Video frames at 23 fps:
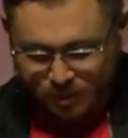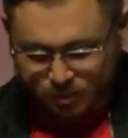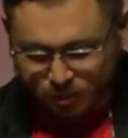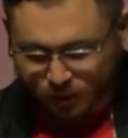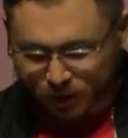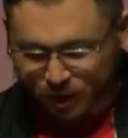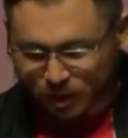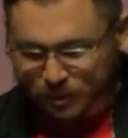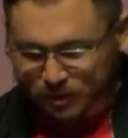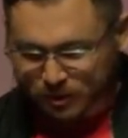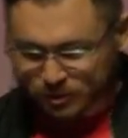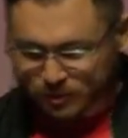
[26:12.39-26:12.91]

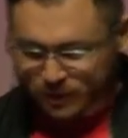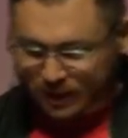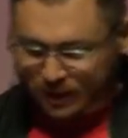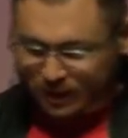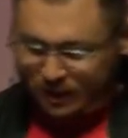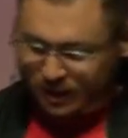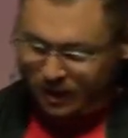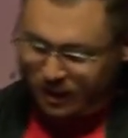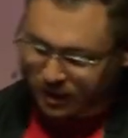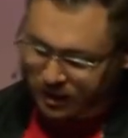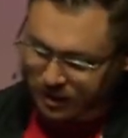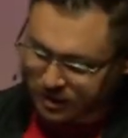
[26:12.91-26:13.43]
Point number 3
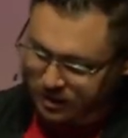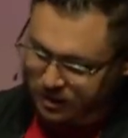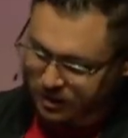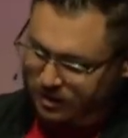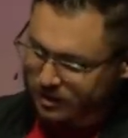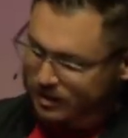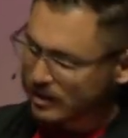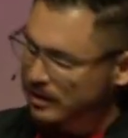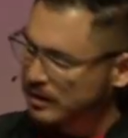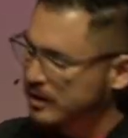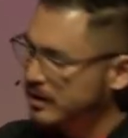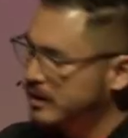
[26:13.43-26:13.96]
today is,
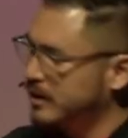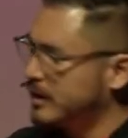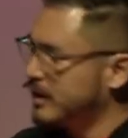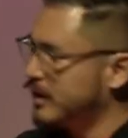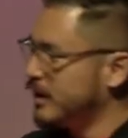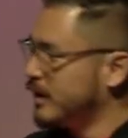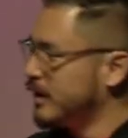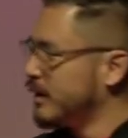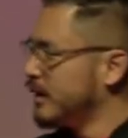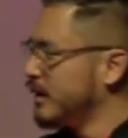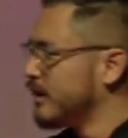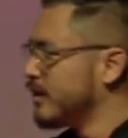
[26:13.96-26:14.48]

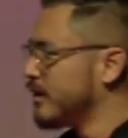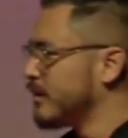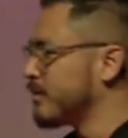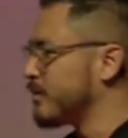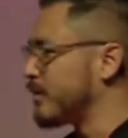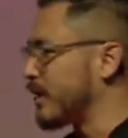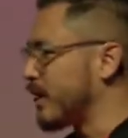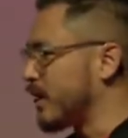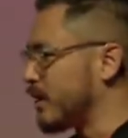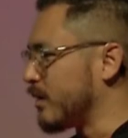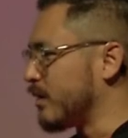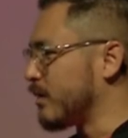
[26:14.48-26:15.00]

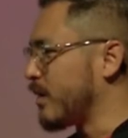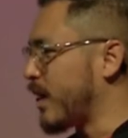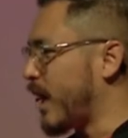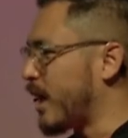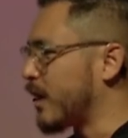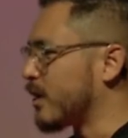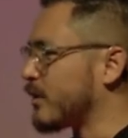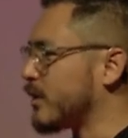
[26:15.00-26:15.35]
how